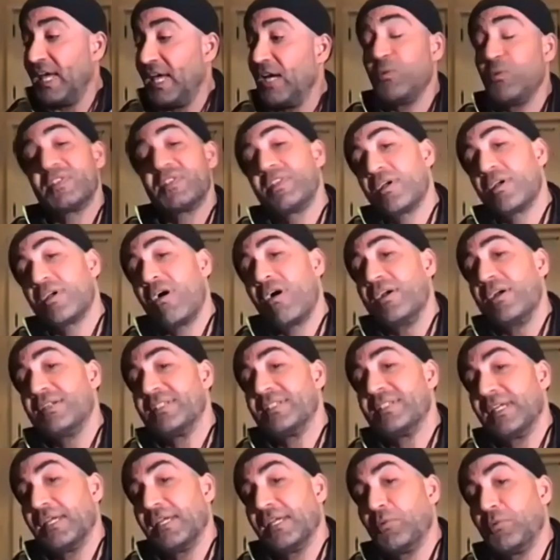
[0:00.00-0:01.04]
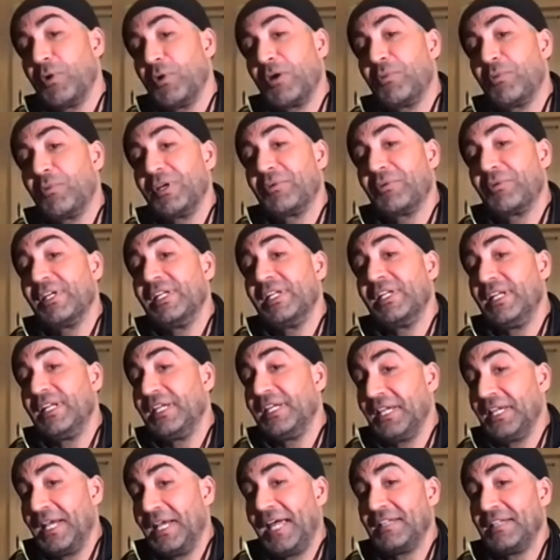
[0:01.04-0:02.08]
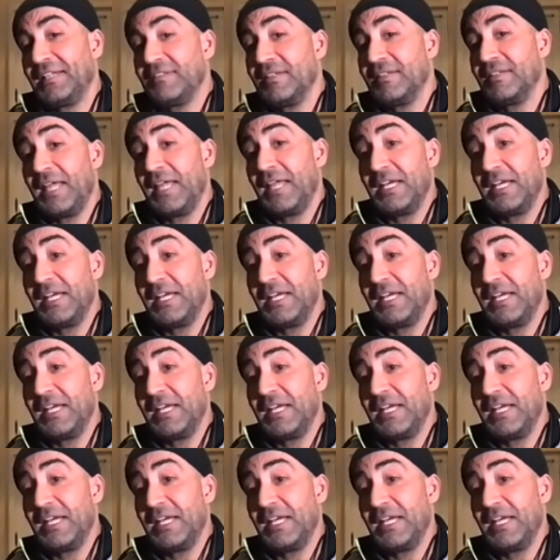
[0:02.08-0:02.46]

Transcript: it was the car scene where we really connected,